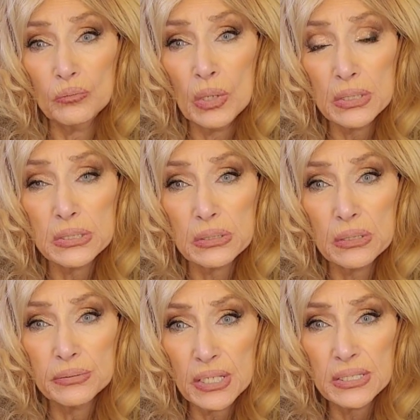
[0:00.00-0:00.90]
my
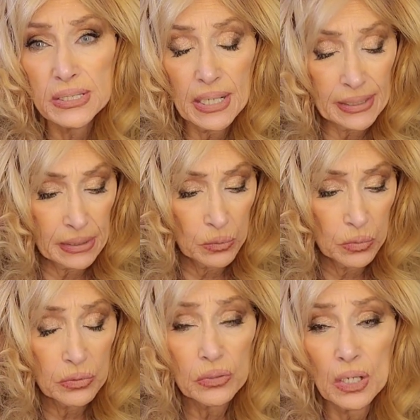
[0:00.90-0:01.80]
son said I can
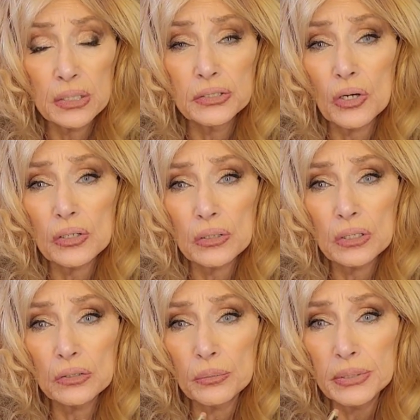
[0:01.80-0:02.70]
order a
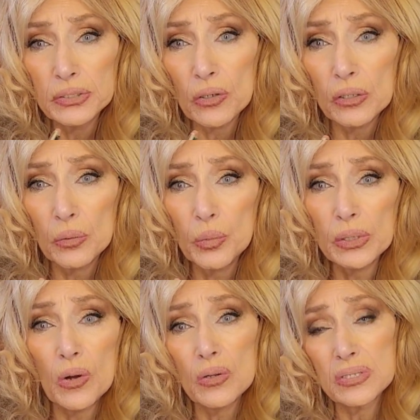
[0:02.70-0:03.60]
little bit darker
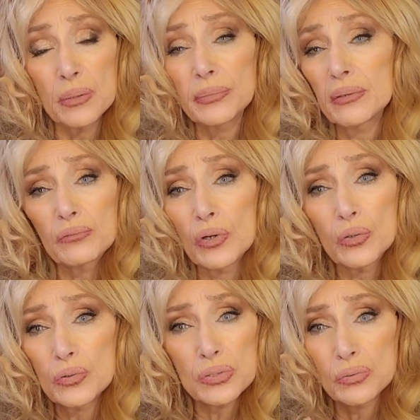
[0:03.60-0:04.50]
one called something
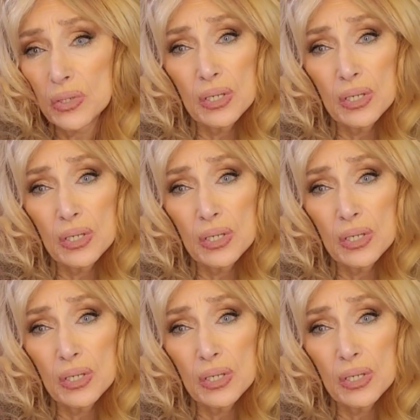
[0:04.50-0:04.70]
rose,